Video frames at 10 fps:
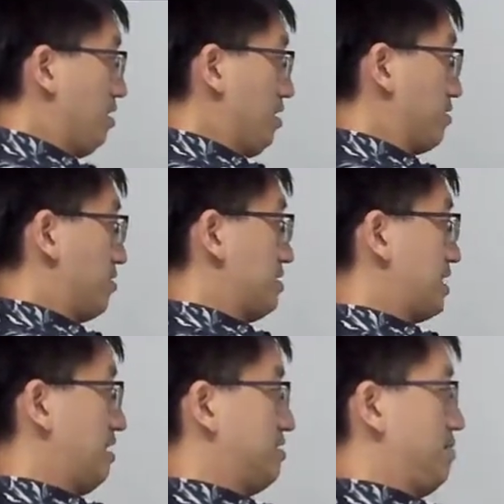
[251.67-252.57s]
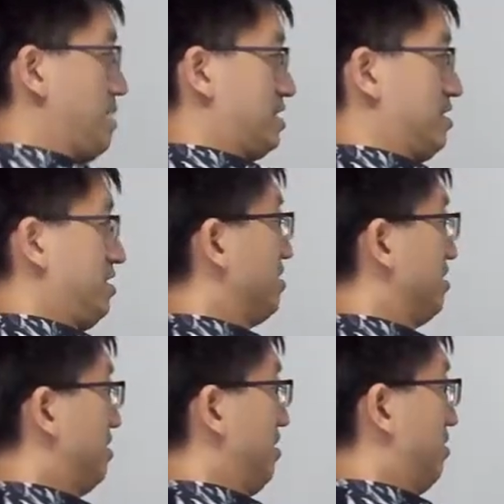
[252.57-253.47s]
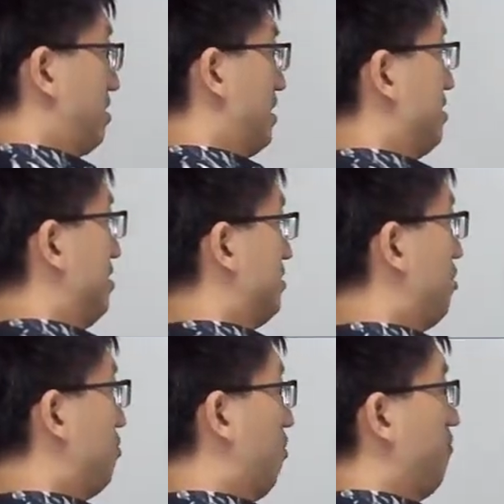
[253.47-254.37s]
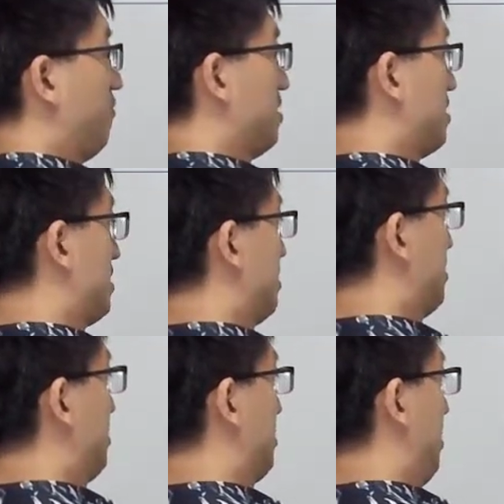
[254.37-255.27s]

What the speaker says: going to take out the marker. Okay, so over here,